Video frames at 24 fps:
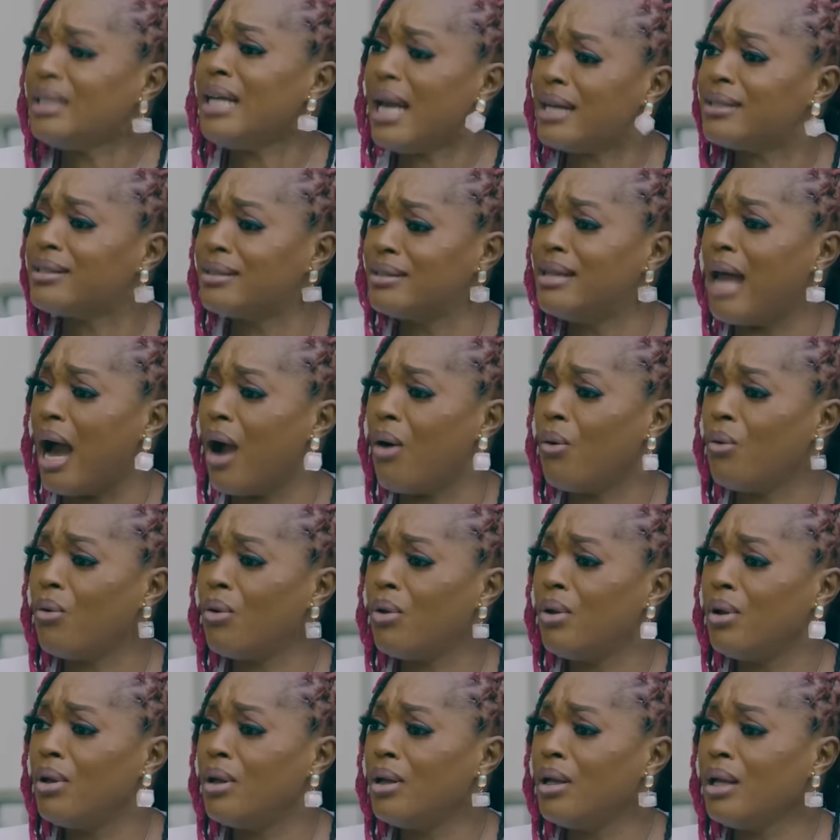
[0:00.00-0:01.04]
Yes, now.
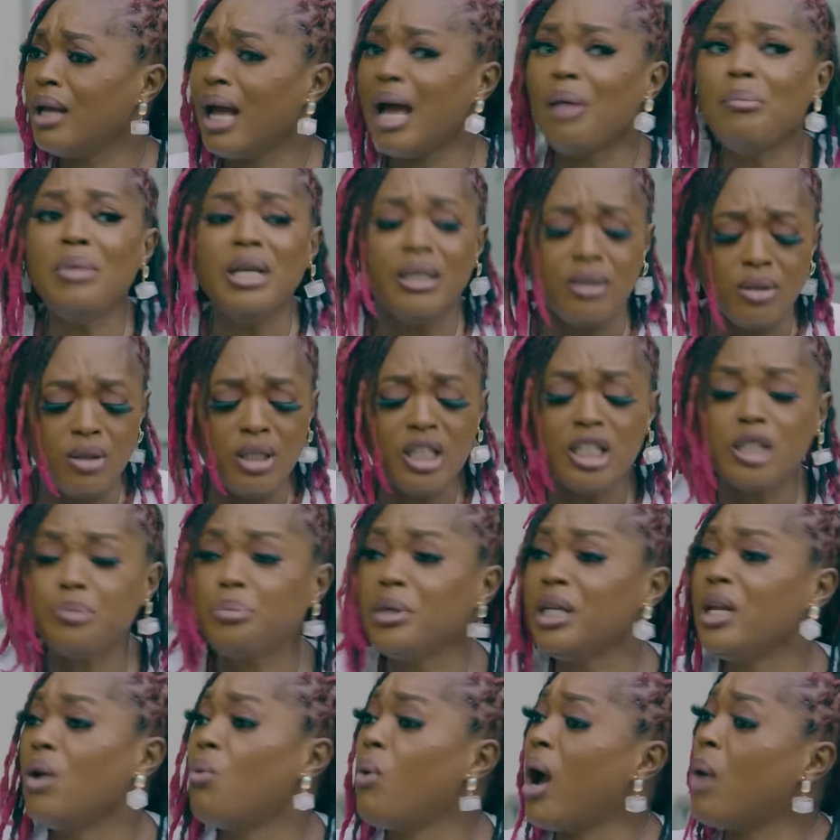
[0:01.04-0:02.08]
I mean, it's
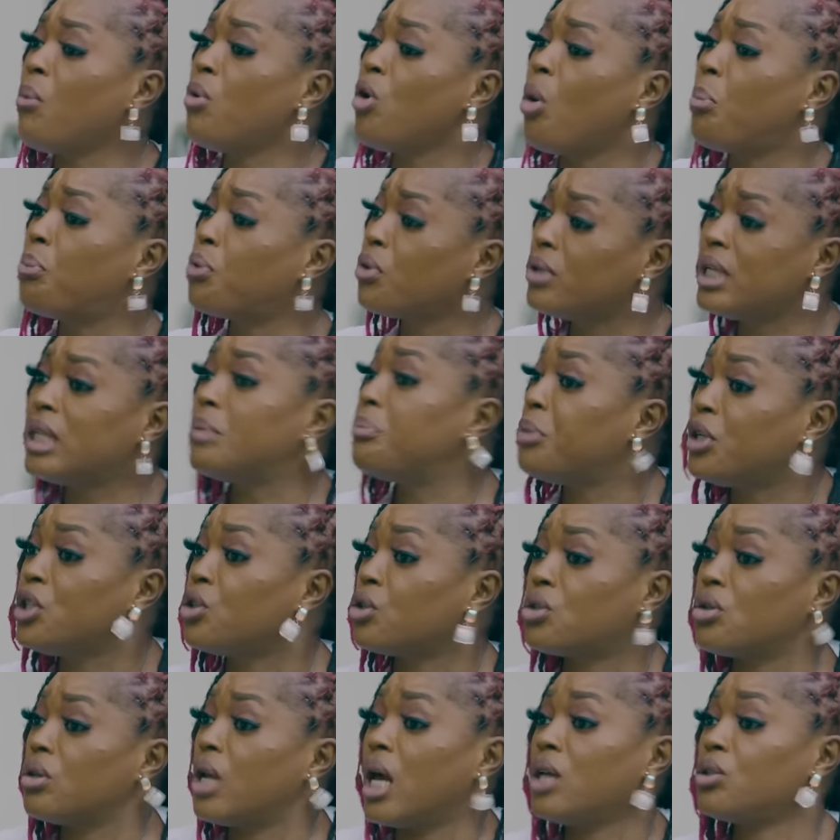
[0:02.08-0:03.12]
been a while we uploaded
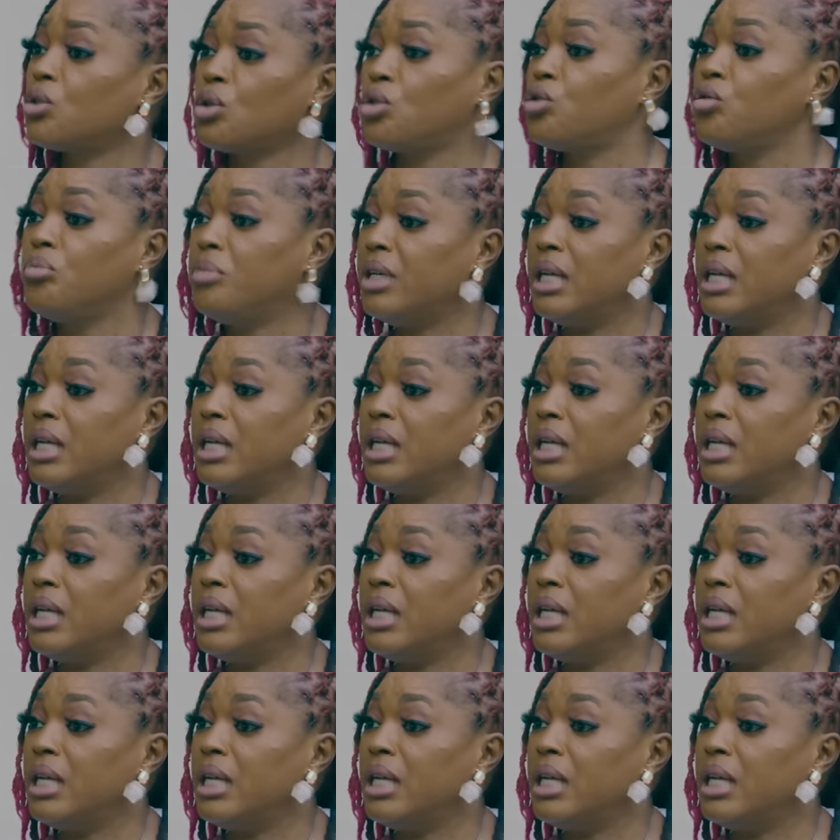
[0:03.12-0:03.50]
pictures on our social